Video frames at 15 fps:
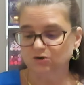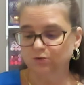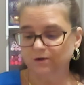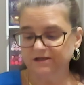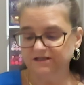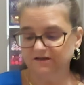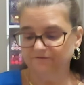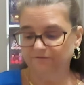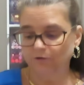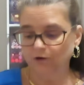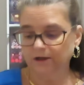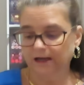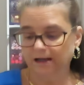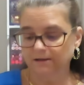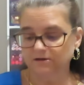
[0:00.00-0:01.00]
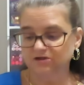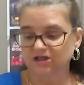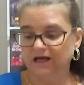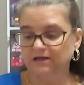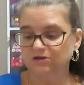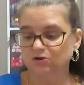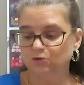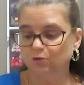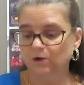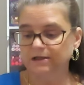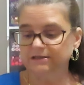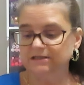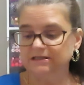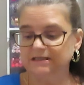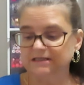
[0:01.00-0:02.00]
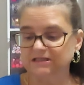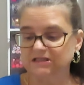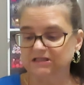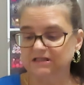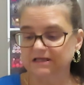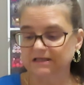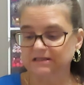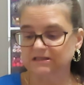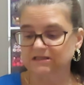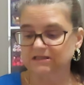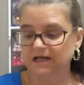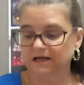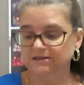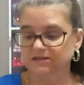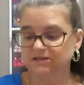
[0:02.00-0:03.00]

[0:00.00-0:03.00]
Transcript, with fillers: $24.26.